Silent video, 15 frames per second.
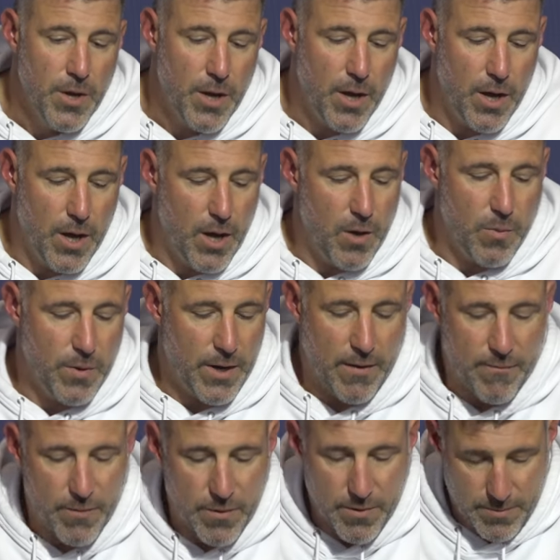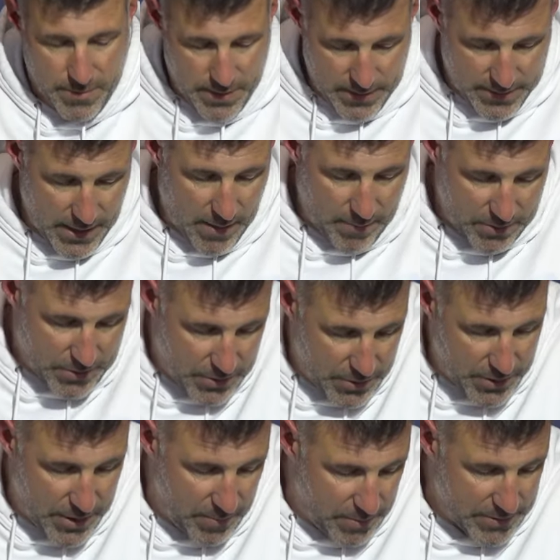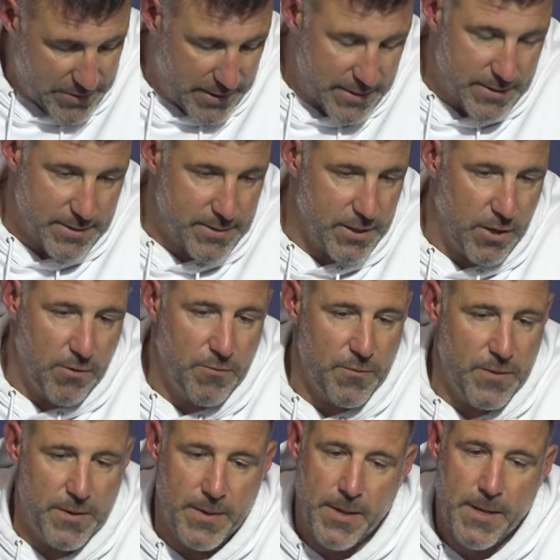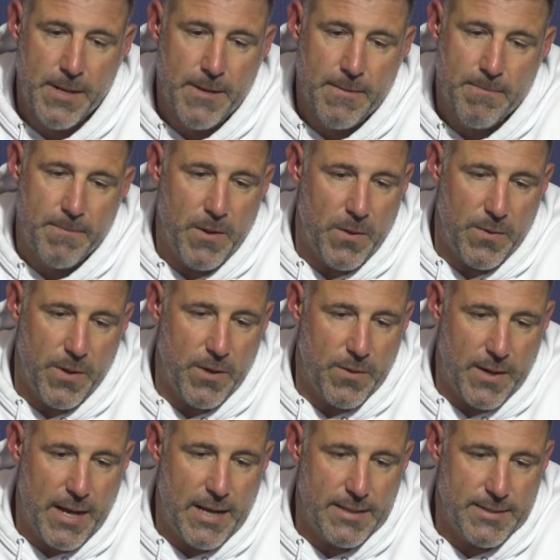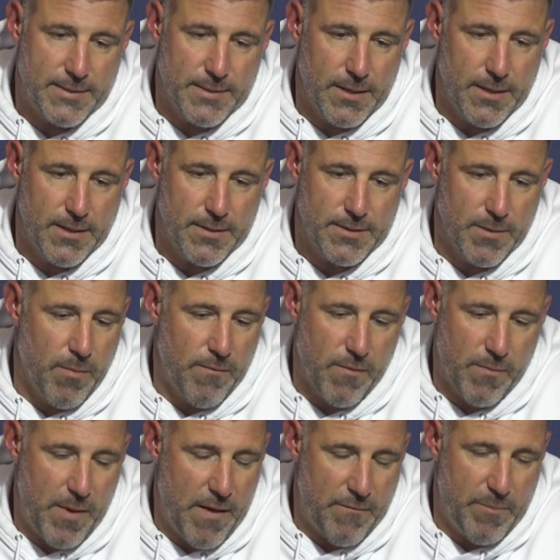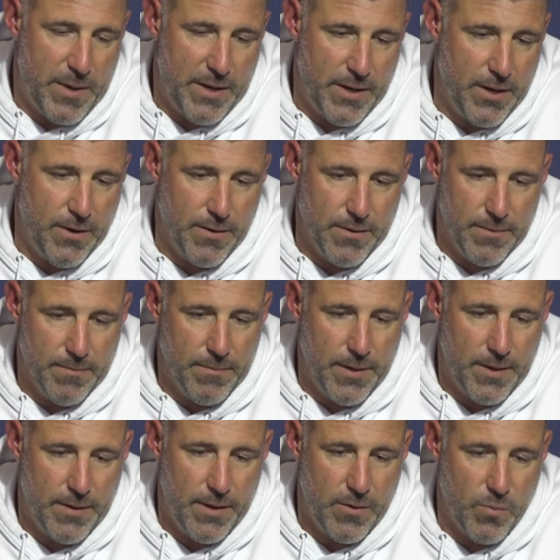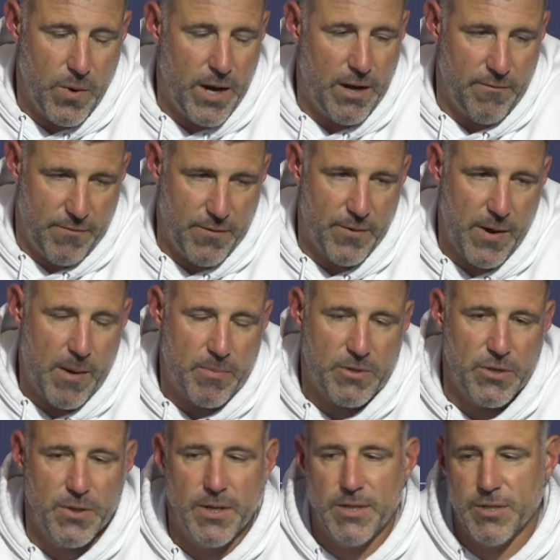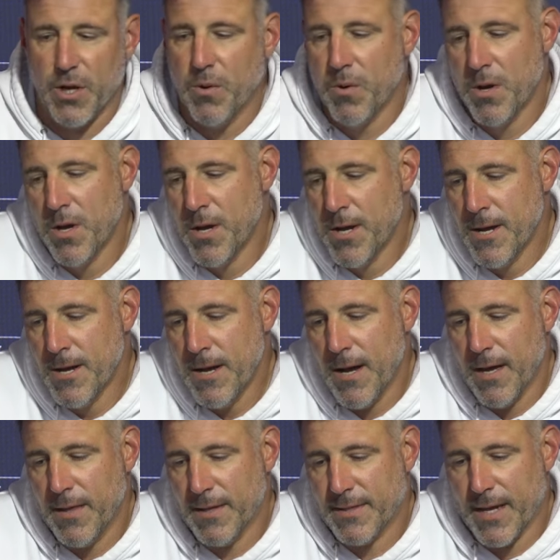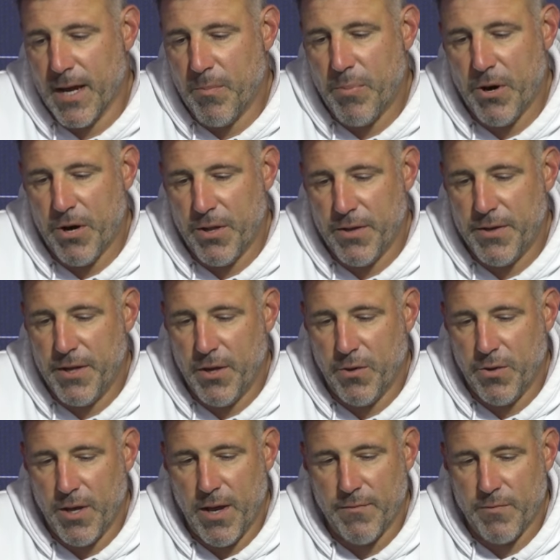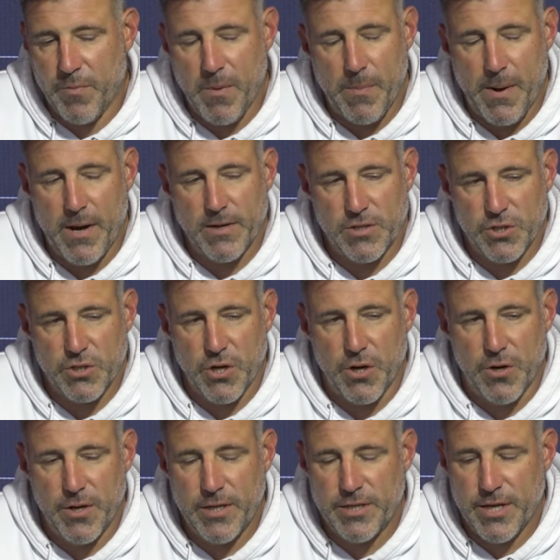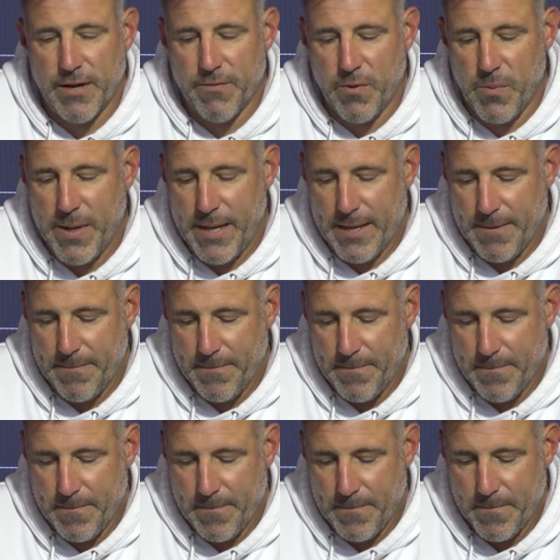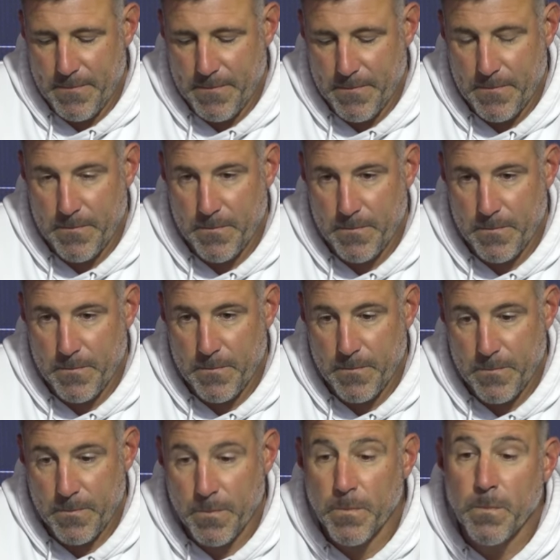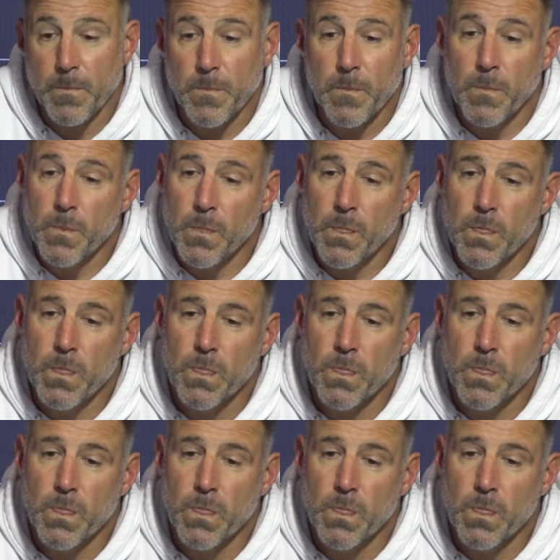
uh, whenever his opportunity presents itself. And, you know, the other guys, uh, some of them have been here and, and, and waiting for their opportunity. So uh, that's kind of part of the deal. You have to prepare as a starter each and every week. Duncan maybe made his biggest strides,